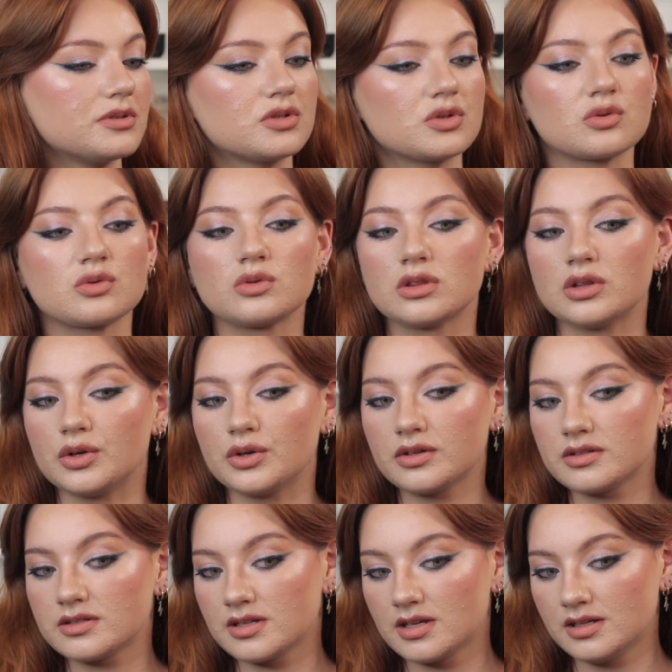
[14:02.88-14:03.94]
still
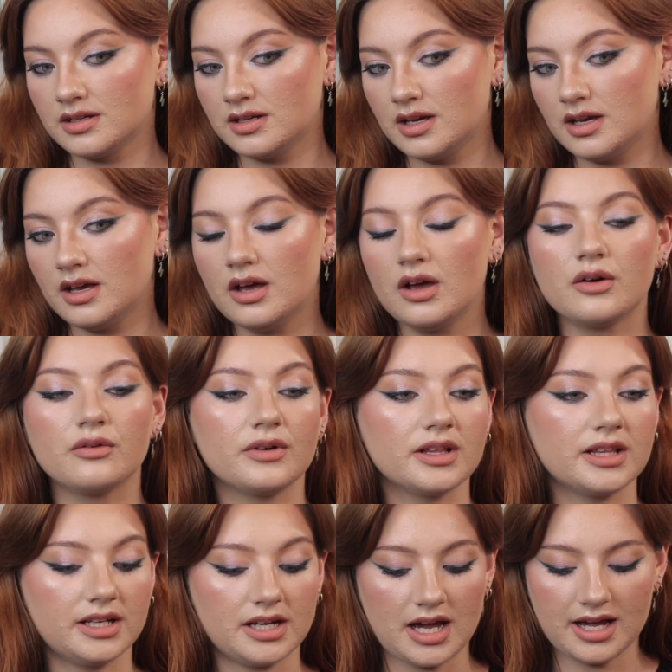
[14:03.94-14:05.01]
looks
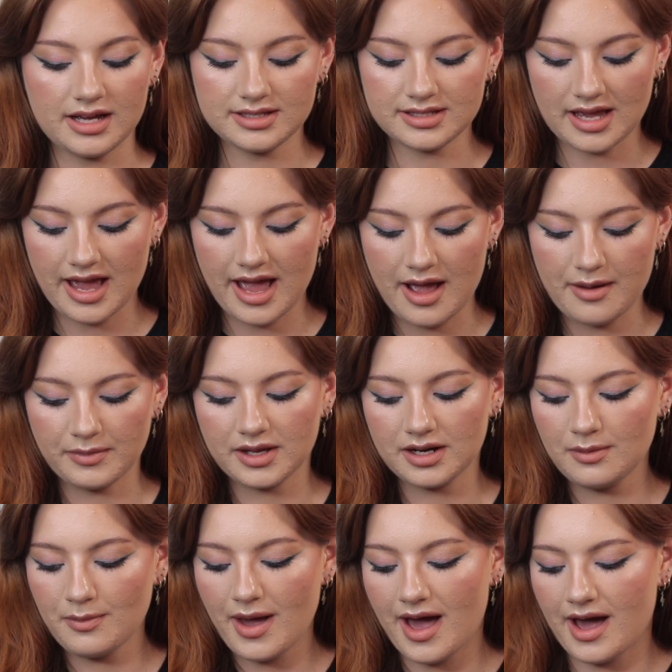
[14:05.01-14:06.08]
really nice. I am
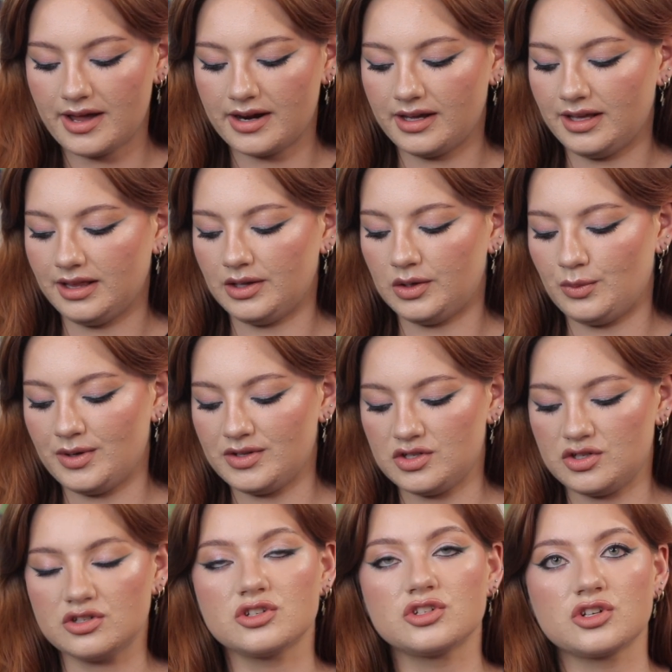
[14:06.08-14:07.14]
gonna powder a little bit
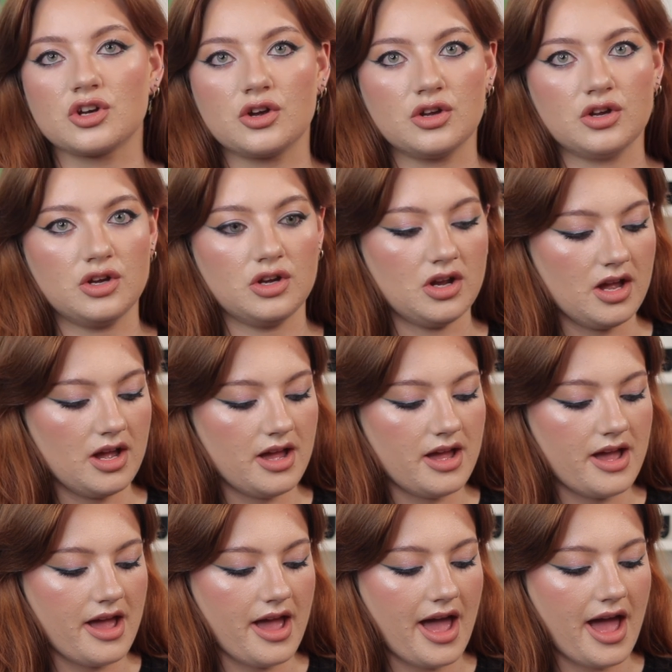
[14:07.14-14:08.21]
just to show you
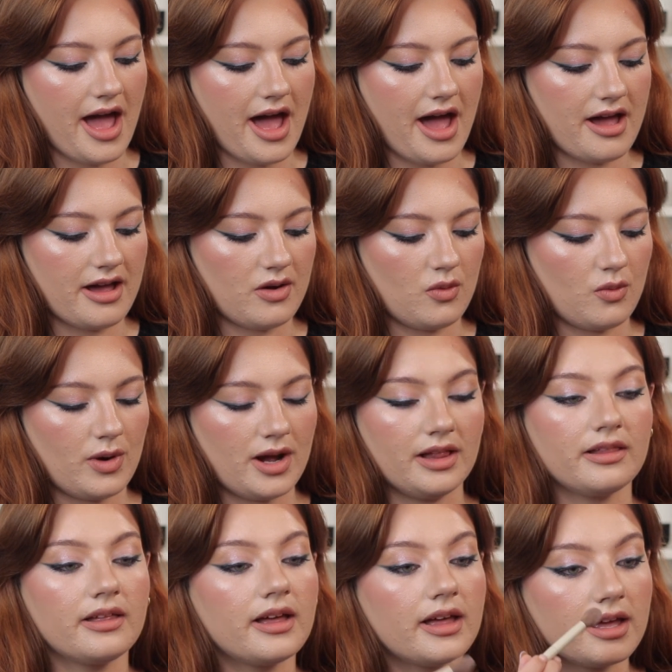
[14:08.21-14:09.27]
how
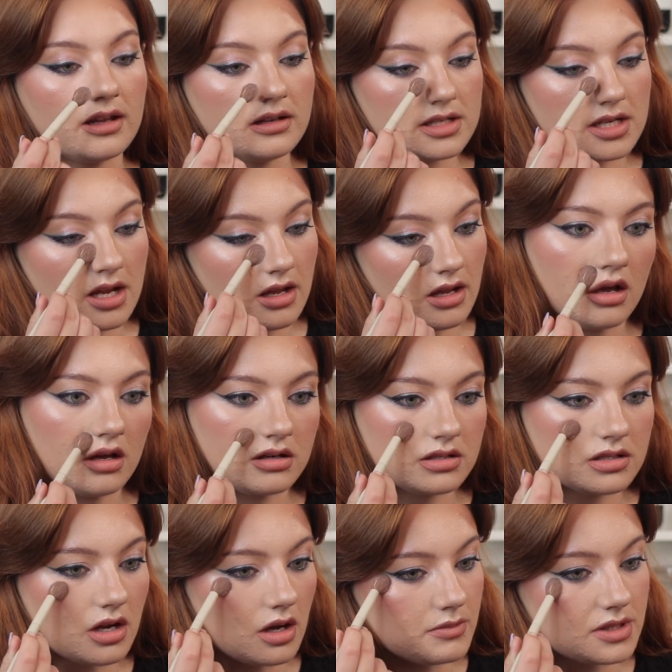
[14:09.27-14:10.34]
well it
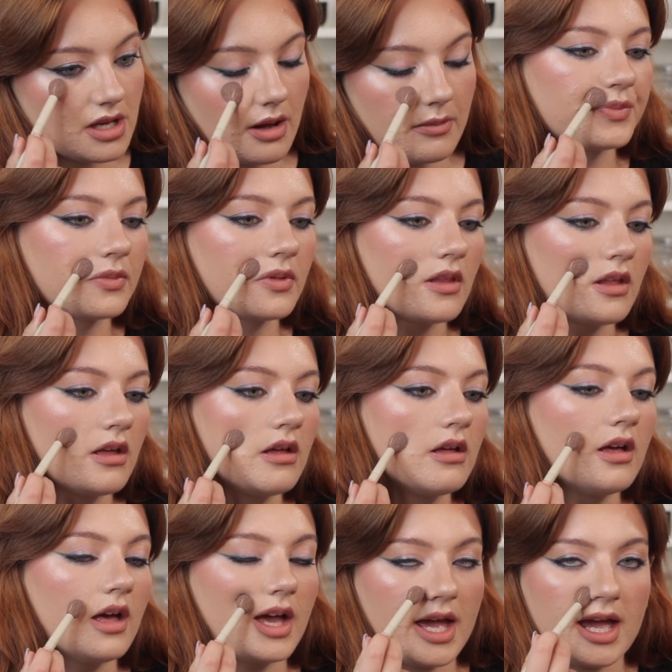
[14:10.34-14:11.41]
tops up.
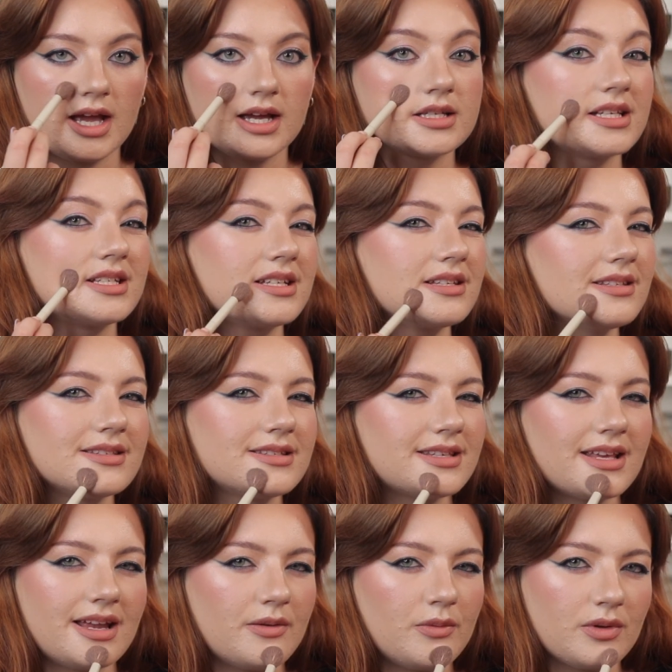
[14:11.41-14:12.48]
Again, because I didn't
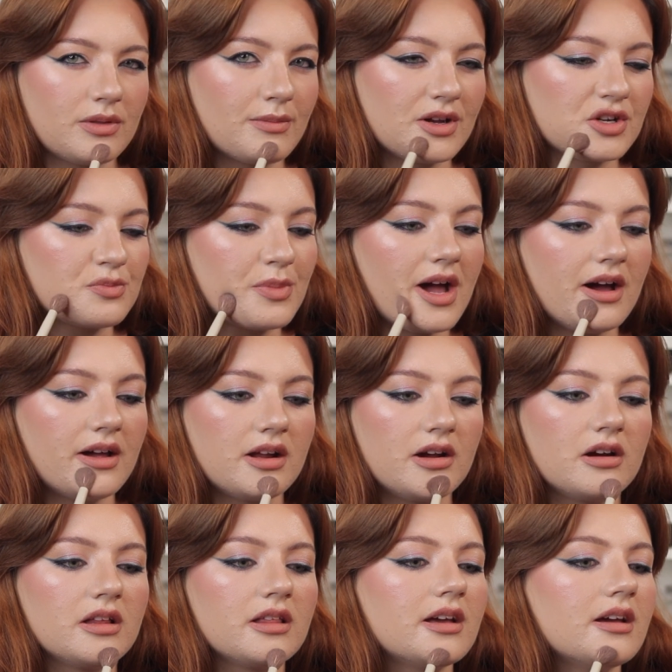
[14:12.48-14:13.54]
set with much powder
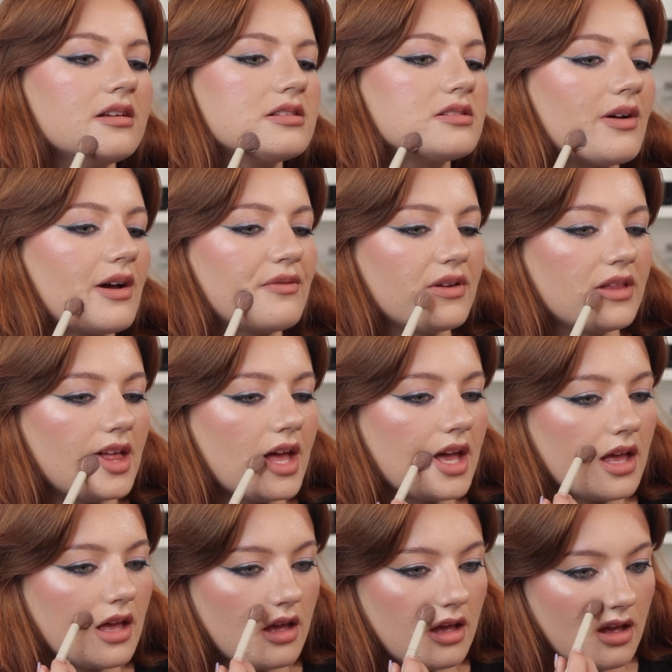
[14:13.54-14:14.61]
earlier, so I feel
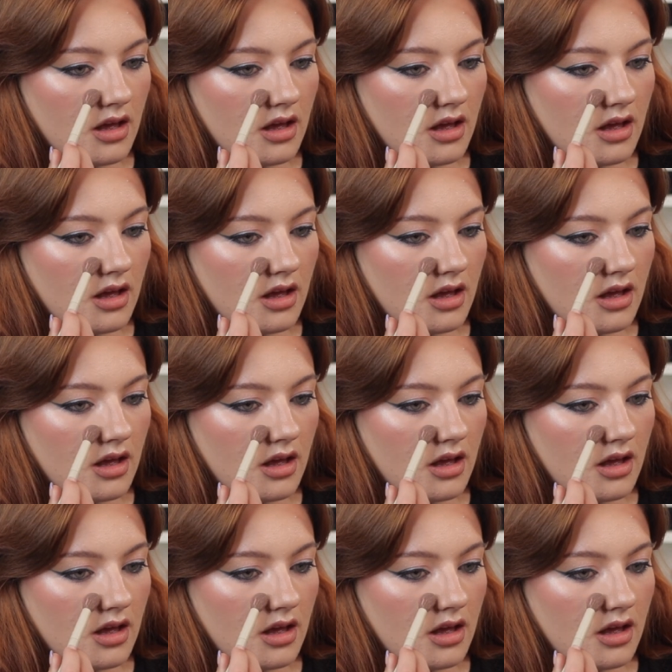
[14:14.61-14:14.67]
like